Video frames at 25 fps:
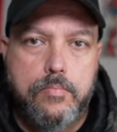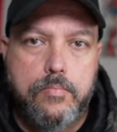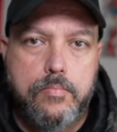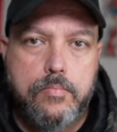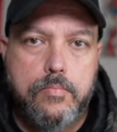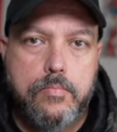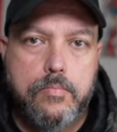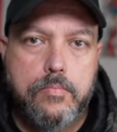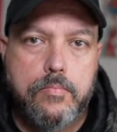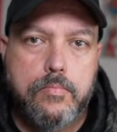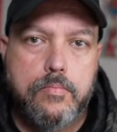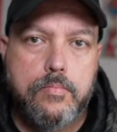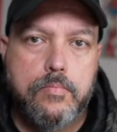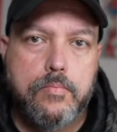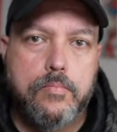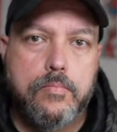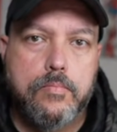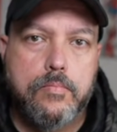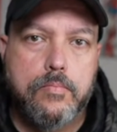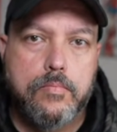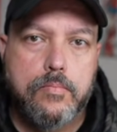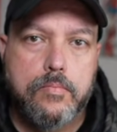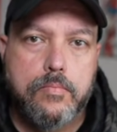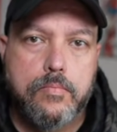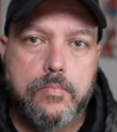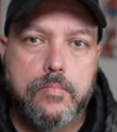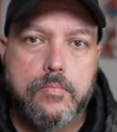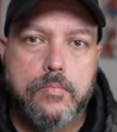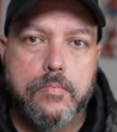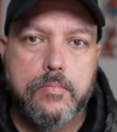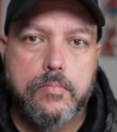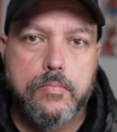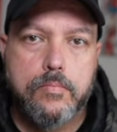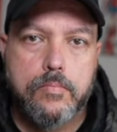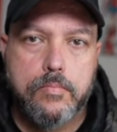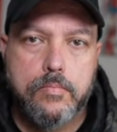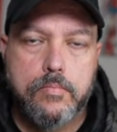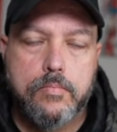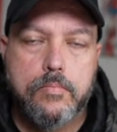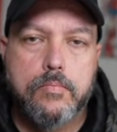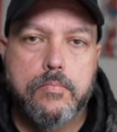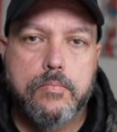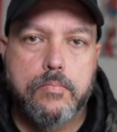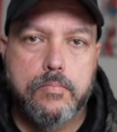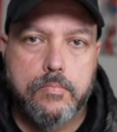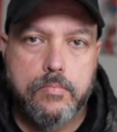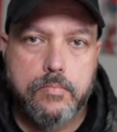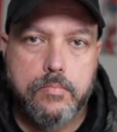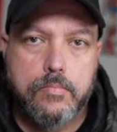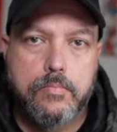
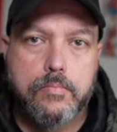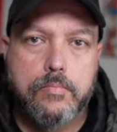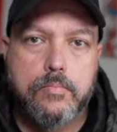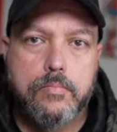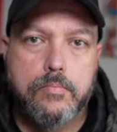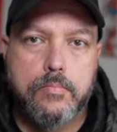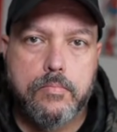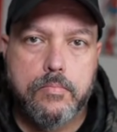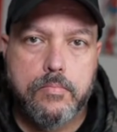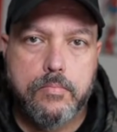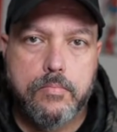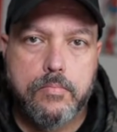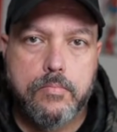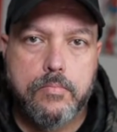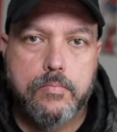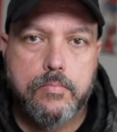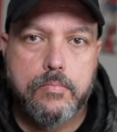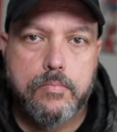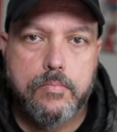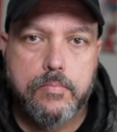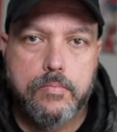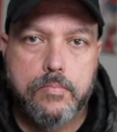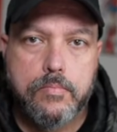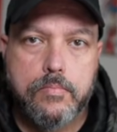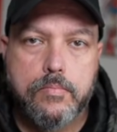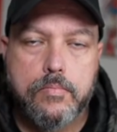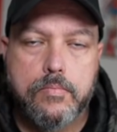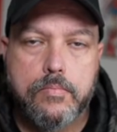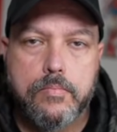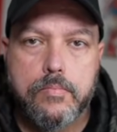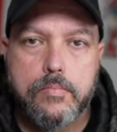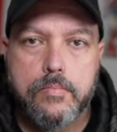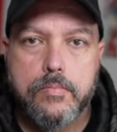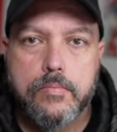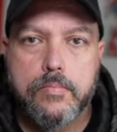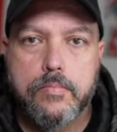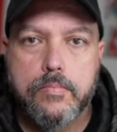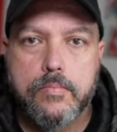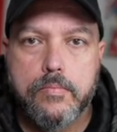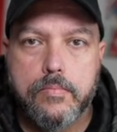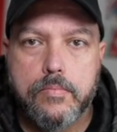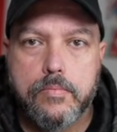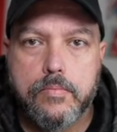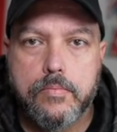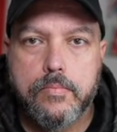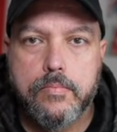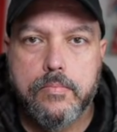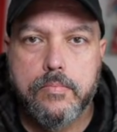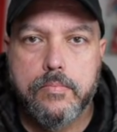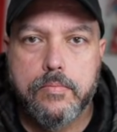
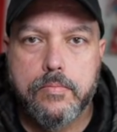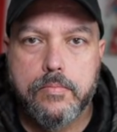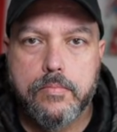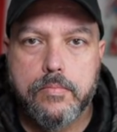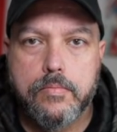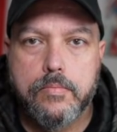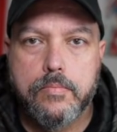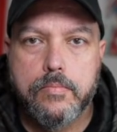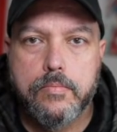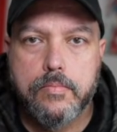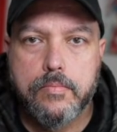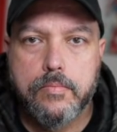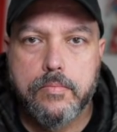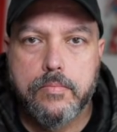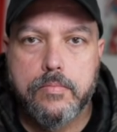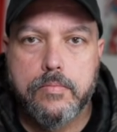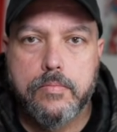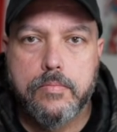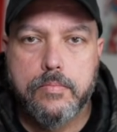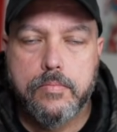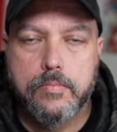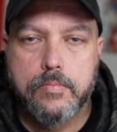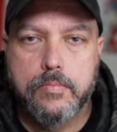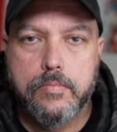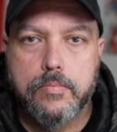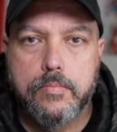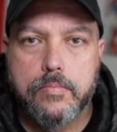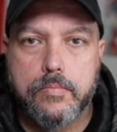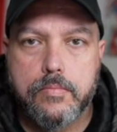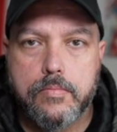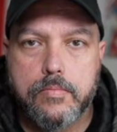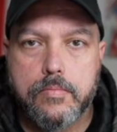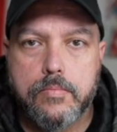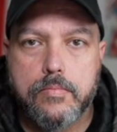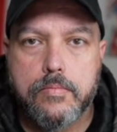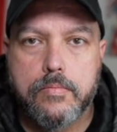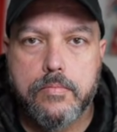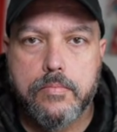This person isn't speaking.